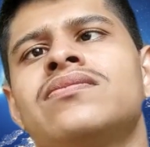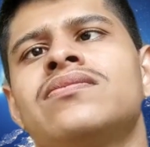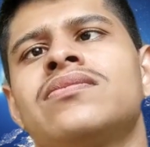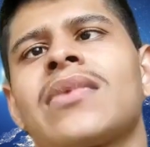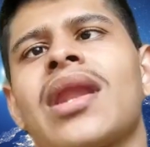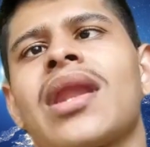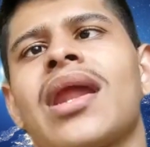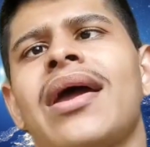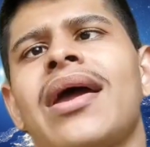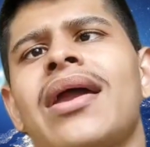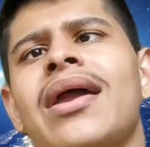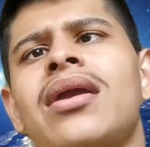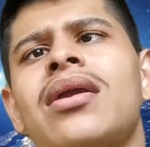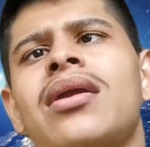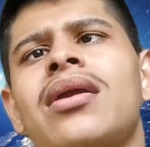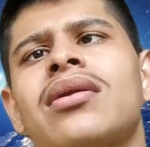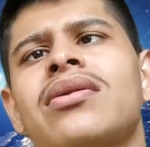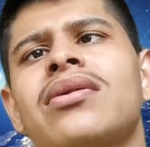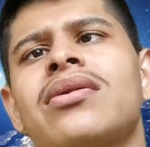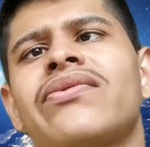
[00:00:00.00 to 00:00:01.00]
And
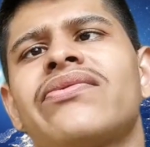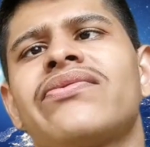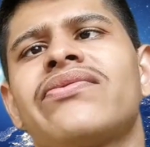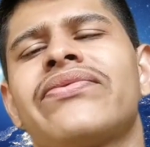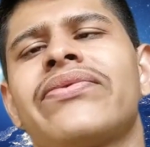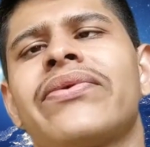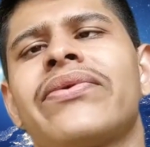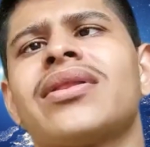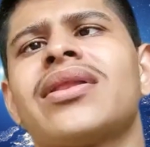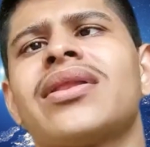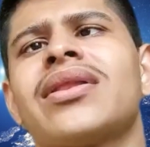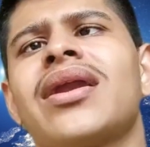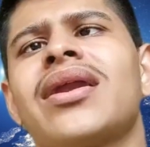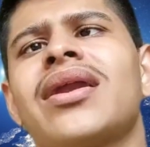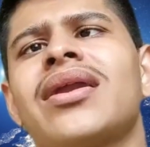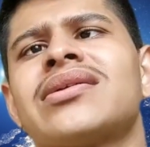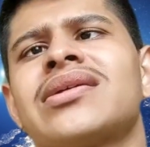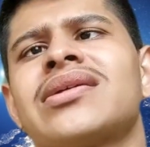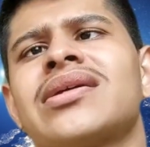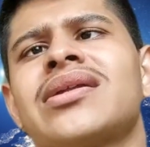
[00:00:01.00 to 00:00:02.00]
for that
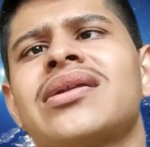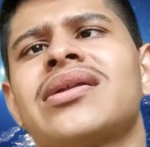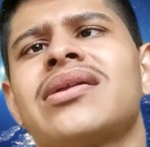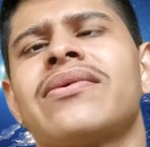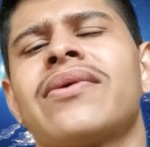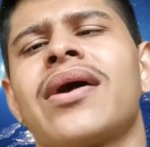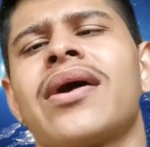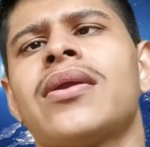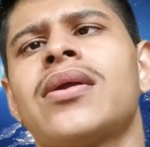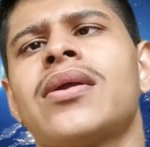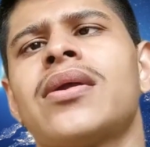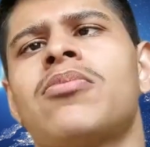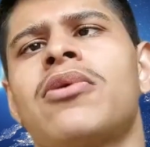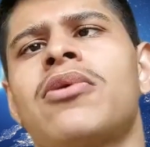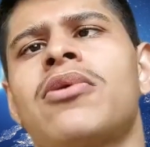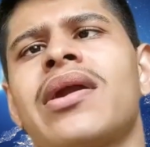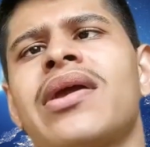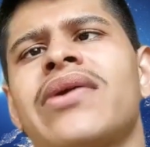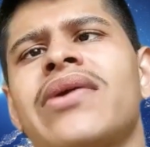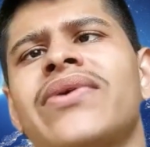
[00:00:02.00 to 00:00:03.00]
reason you cannot
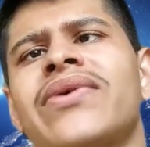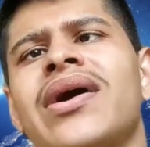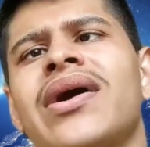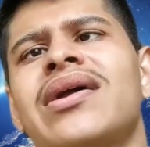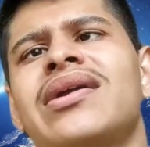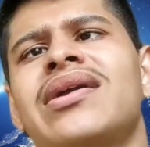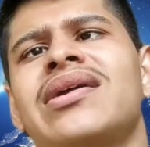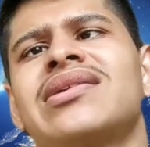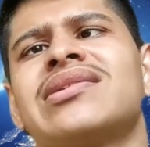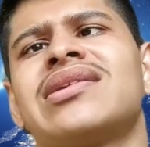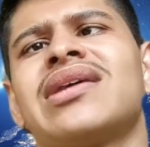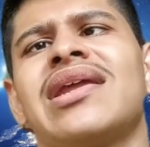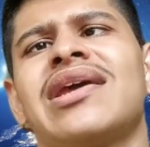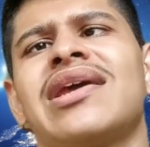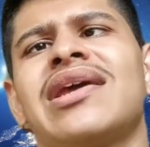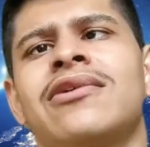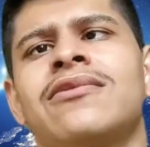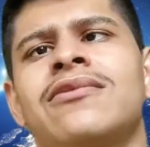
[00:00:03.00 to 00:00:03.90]
modify it easily,